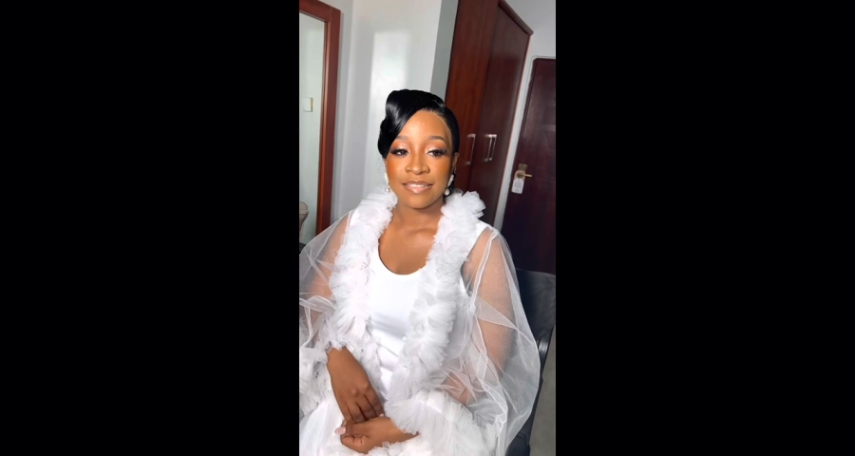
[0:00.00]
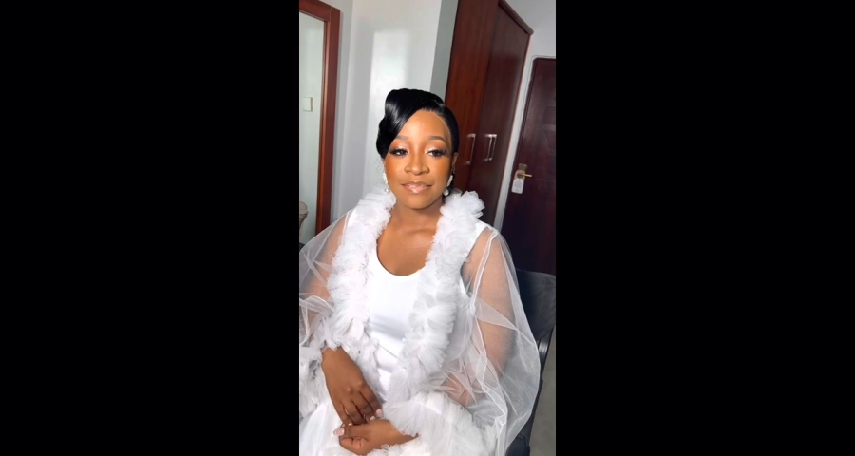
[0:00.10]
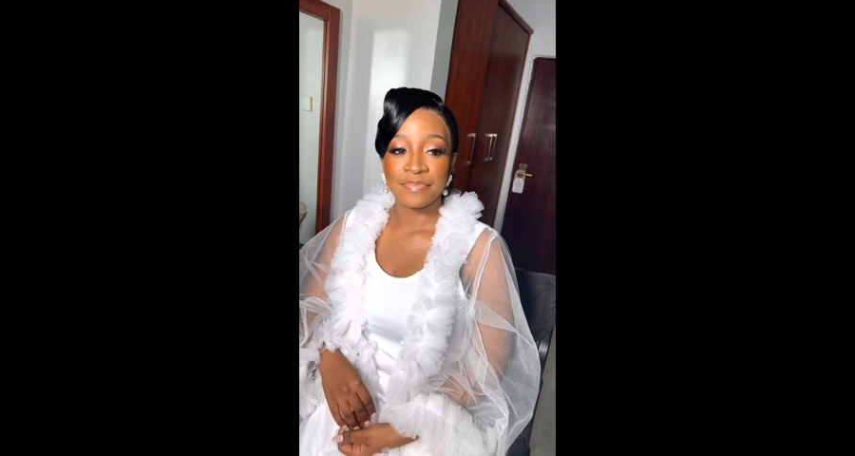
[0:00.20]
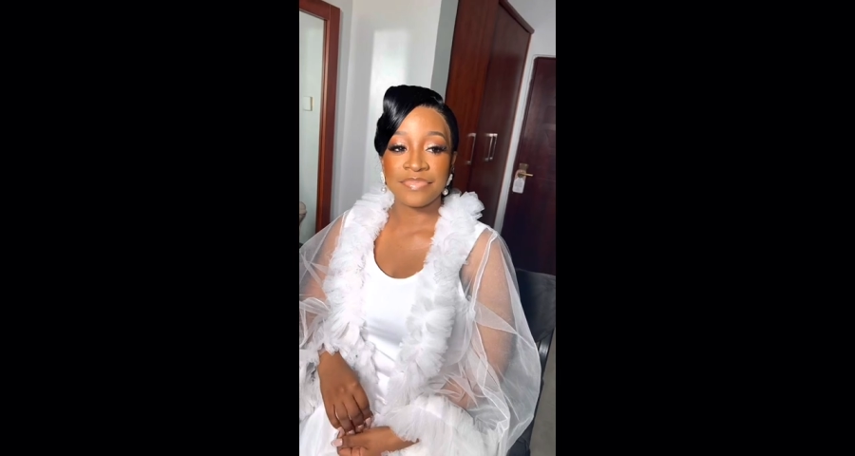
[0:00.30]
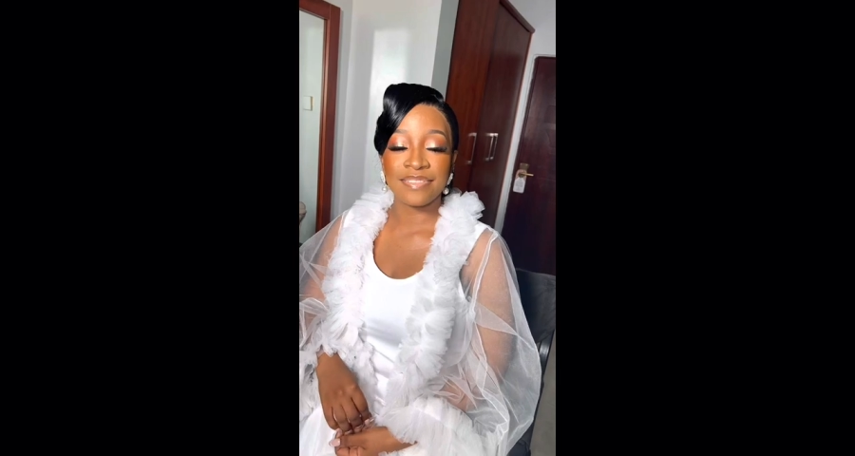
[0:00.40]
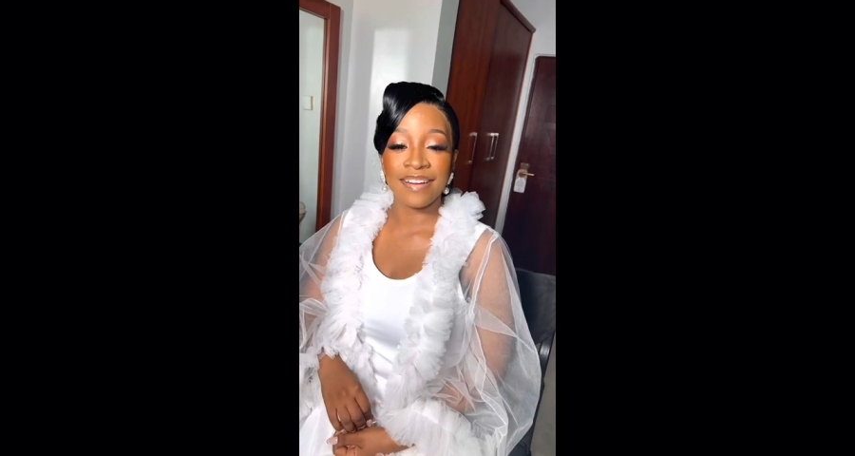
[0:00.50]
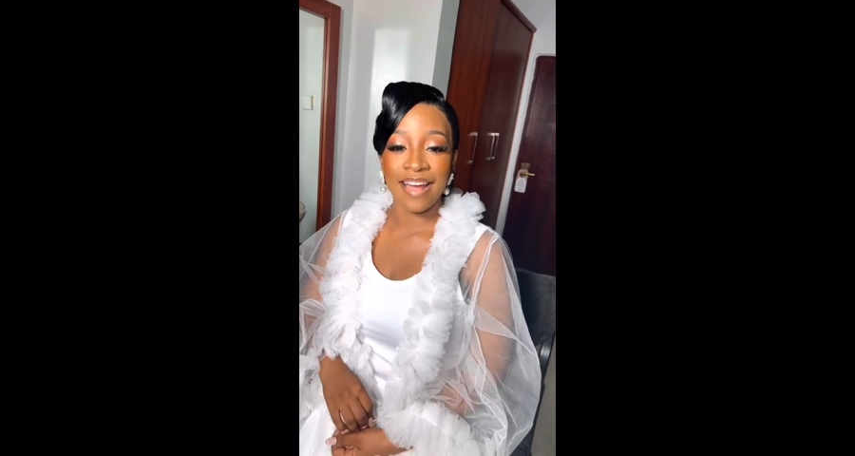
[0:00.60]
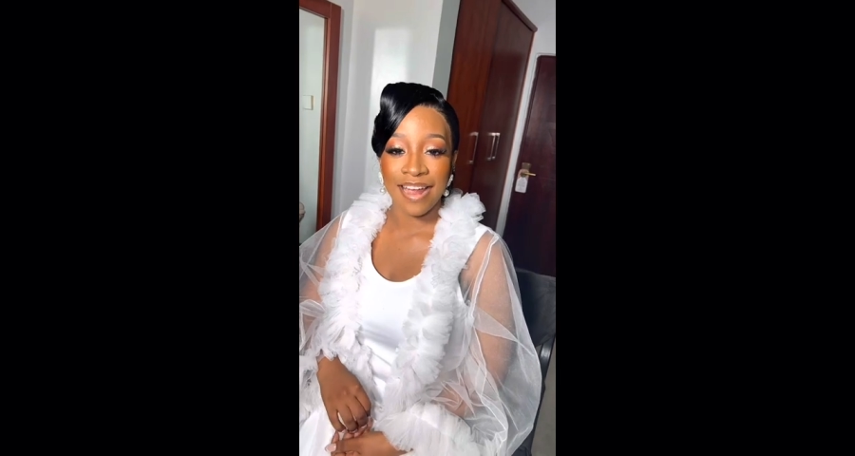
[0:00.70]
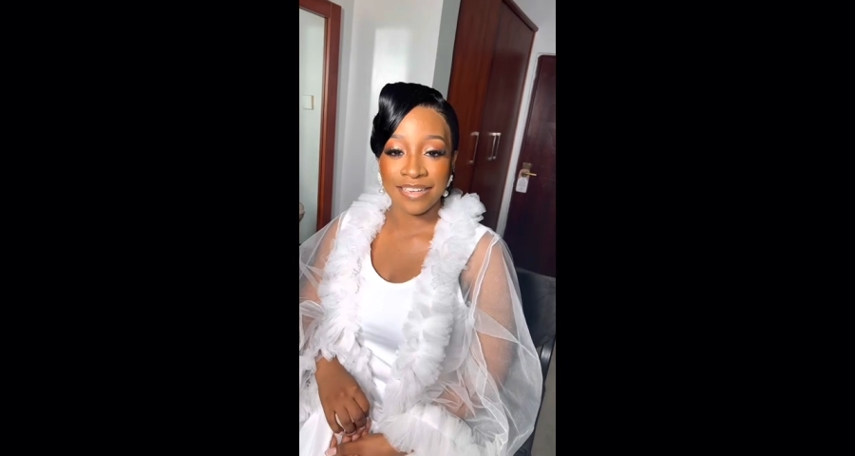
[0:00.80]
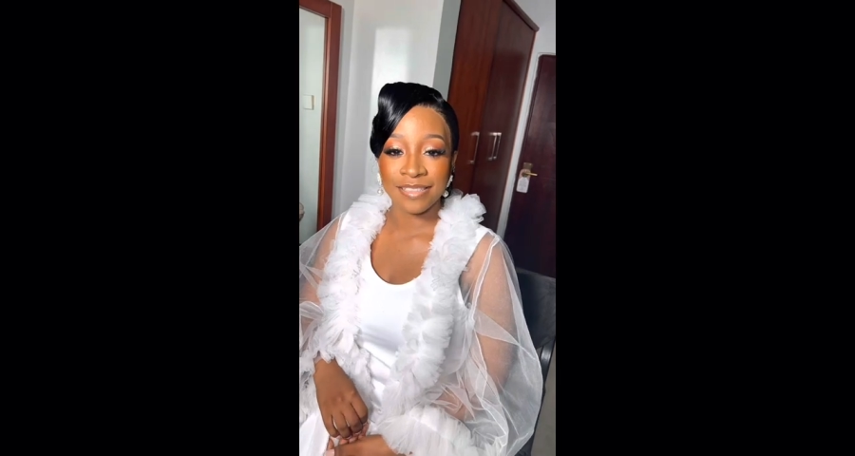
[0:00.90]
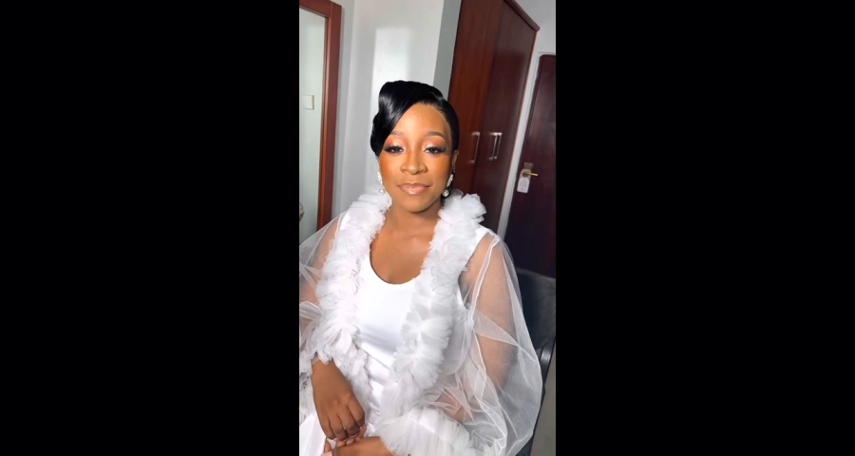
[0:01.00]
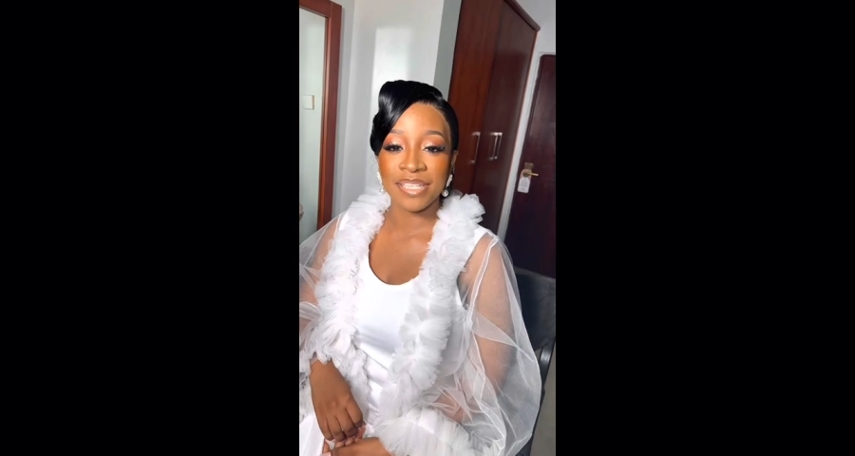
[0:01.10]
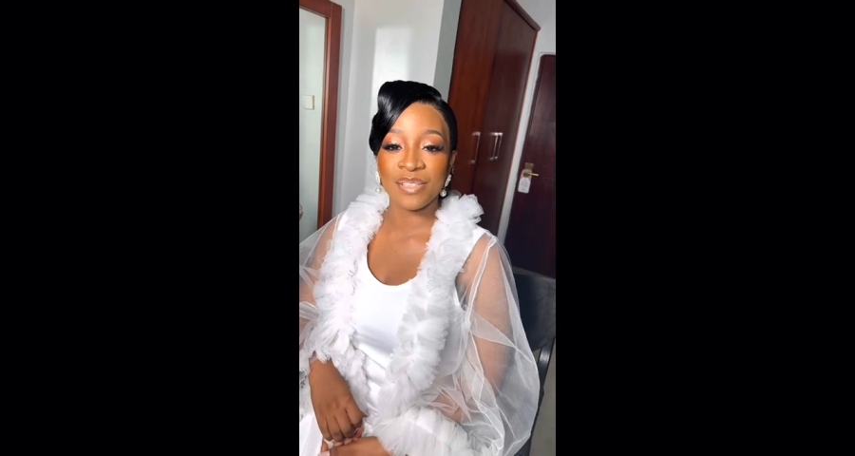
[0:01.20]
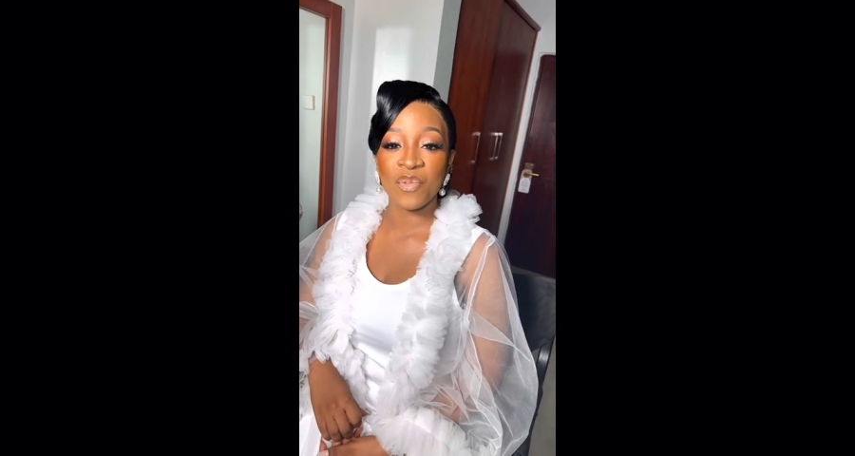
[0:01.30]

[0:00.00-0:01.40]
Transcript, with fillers: photographer all of them